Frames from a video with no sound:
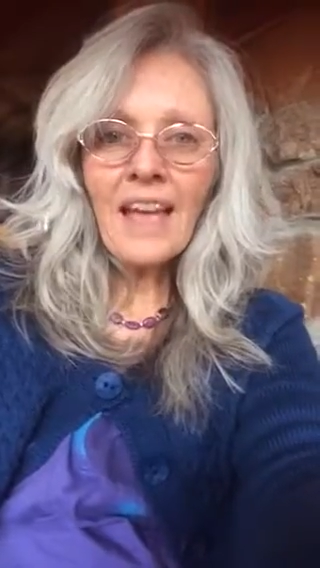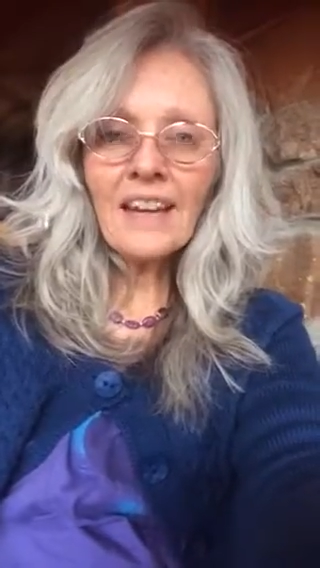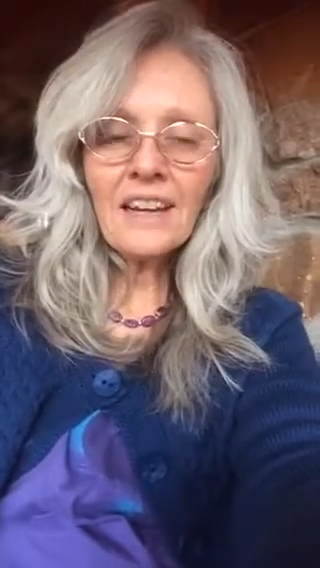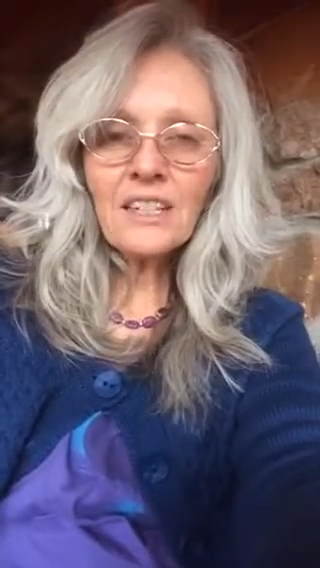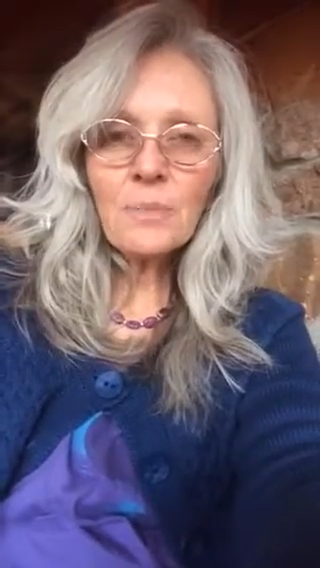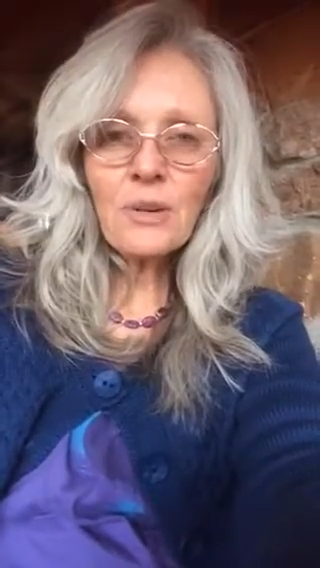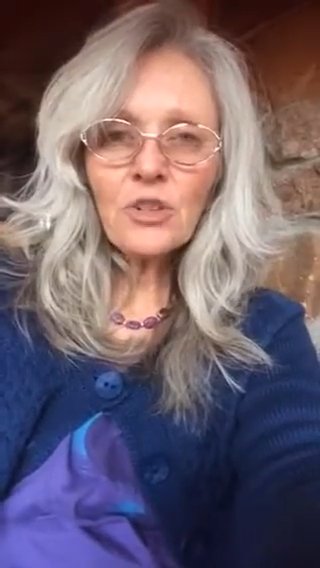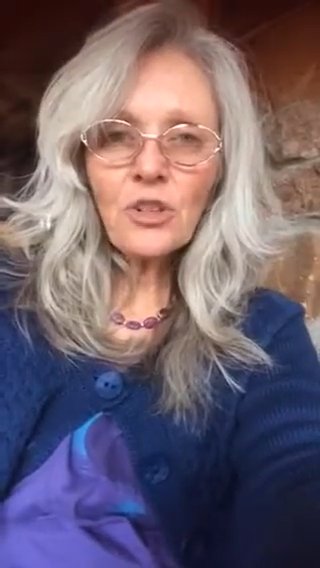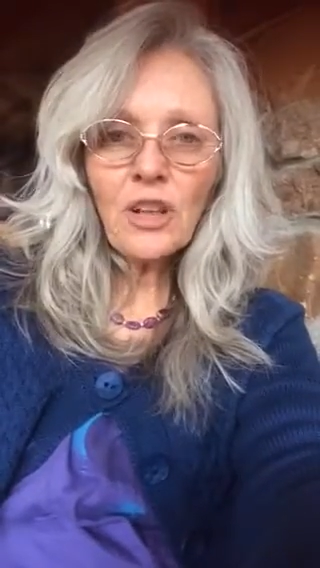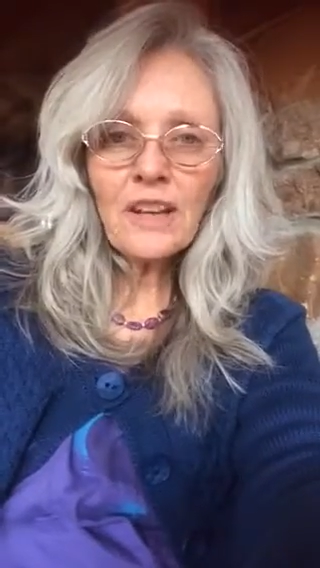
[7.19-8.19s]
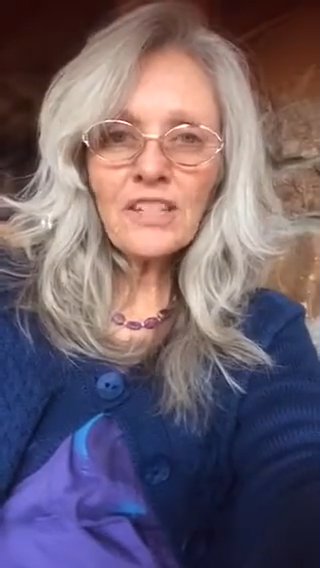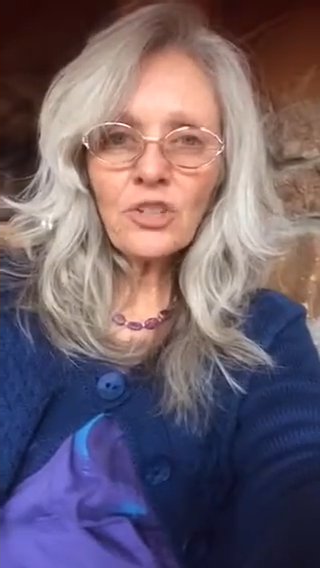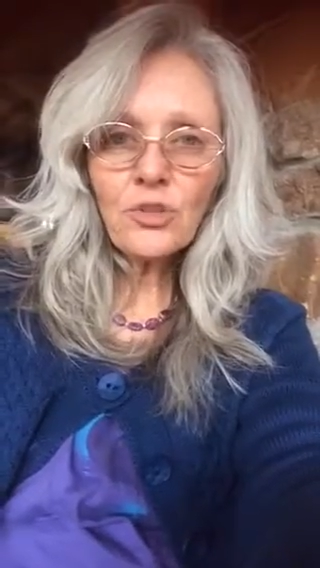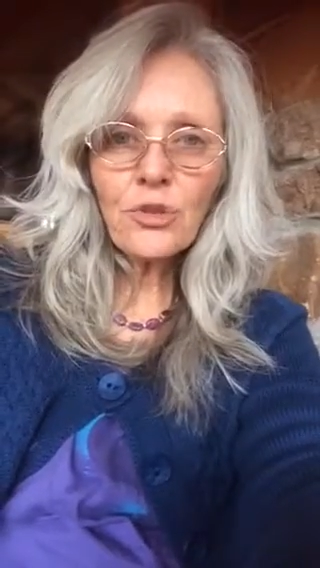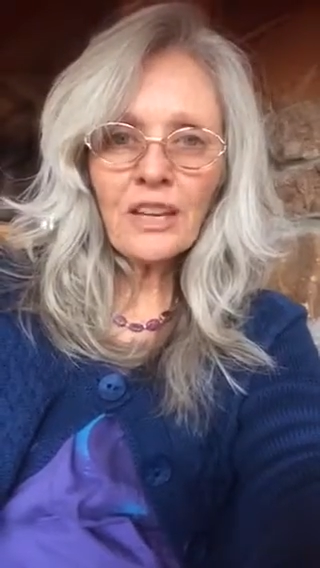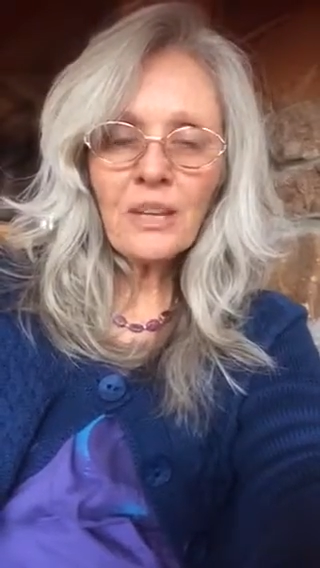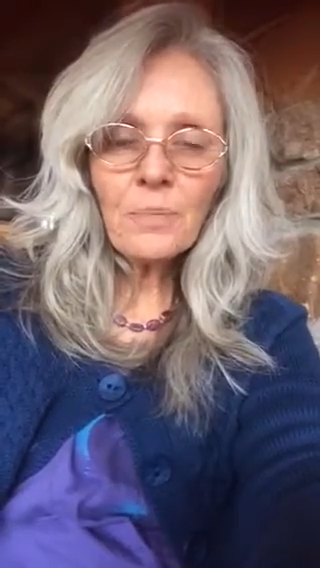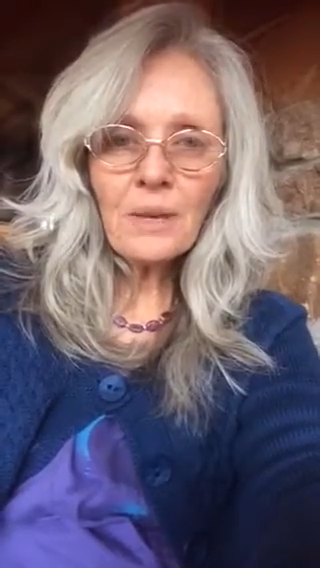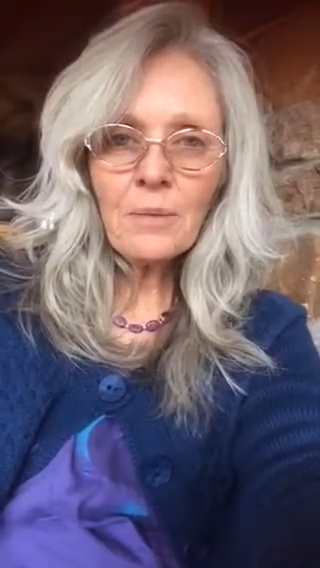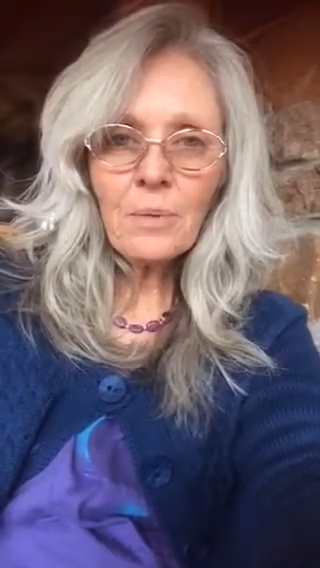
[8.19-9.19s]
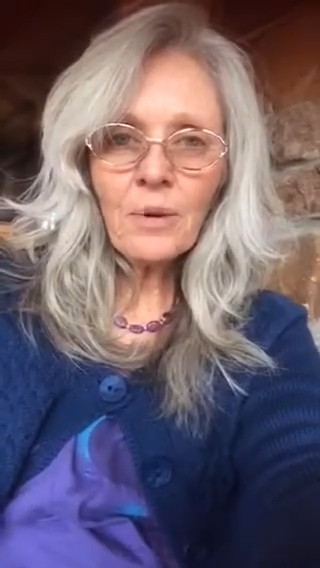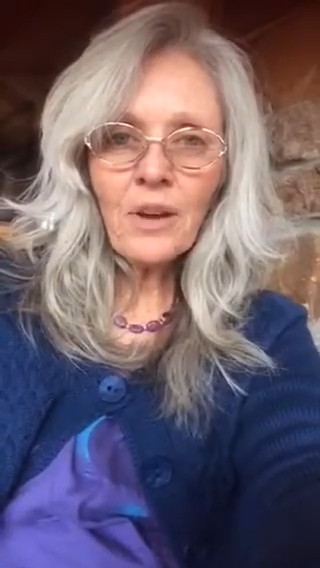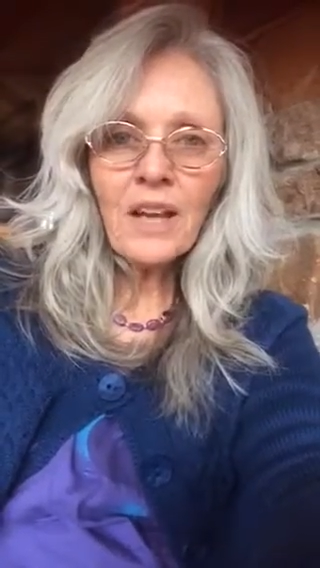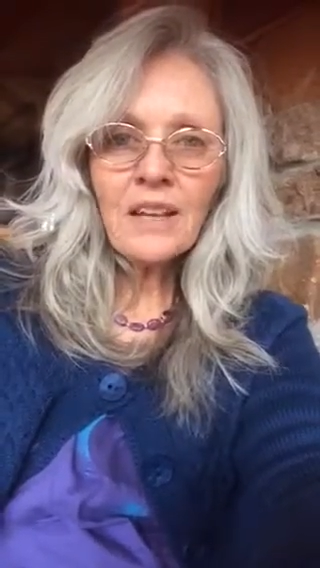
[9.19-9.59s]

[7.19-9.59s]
and I specialize in training people